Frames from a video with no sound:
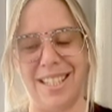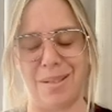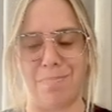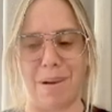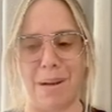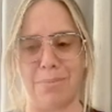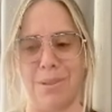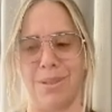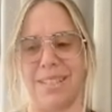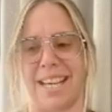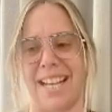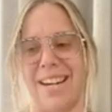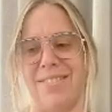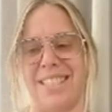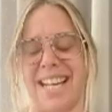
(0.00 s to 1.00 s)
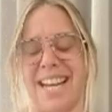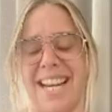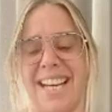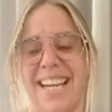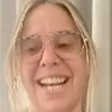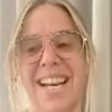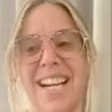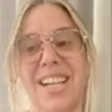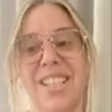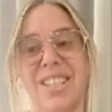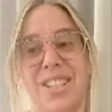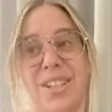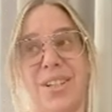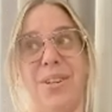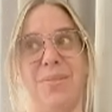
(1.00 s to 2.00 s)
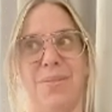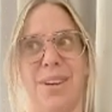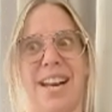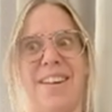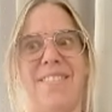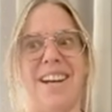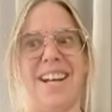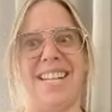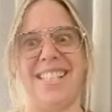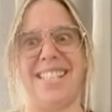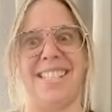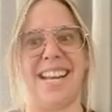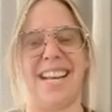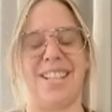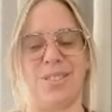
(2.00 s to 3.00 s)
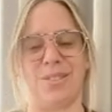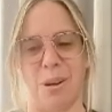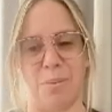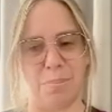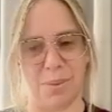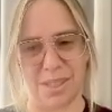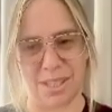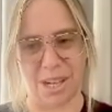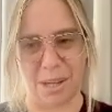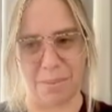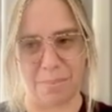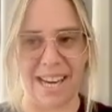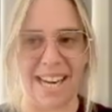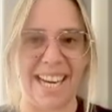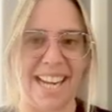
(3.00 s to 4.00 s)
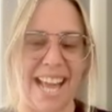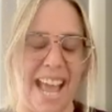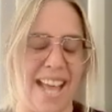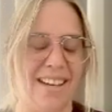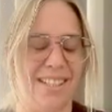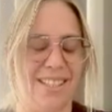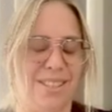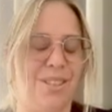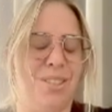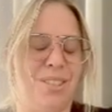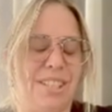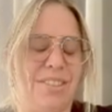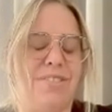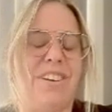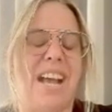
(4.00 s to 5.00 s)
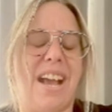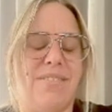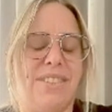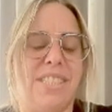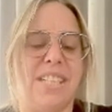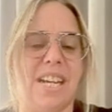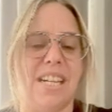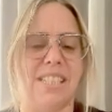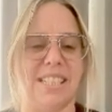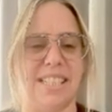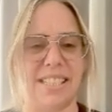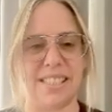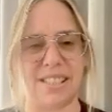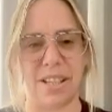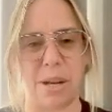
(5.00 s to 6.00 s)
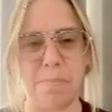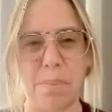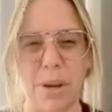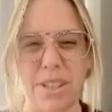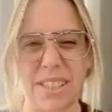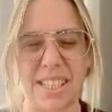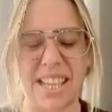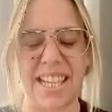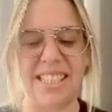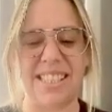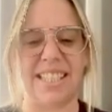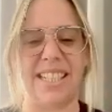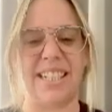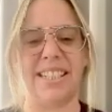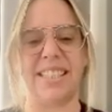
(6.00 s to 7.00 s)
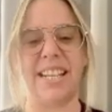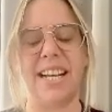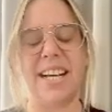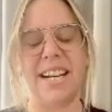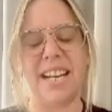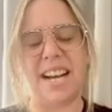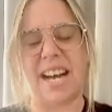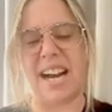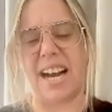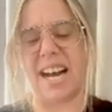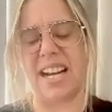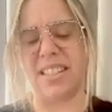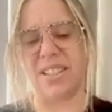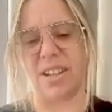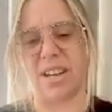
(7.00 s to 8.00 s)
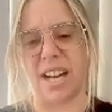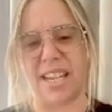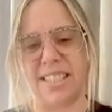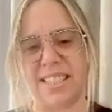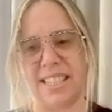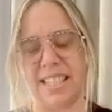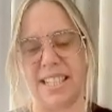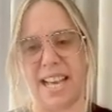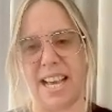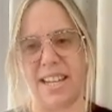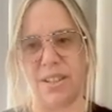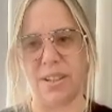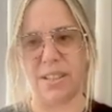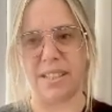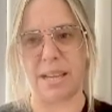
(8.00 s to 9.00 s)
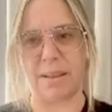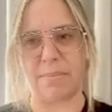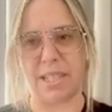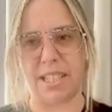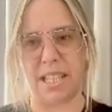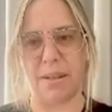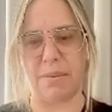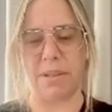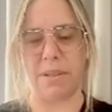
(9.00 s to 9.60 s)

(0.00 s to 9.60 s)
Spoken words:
Bubbles NFT to whatever his next drop was going to be and used it for advertising. So both of these things are not ideal and not something that we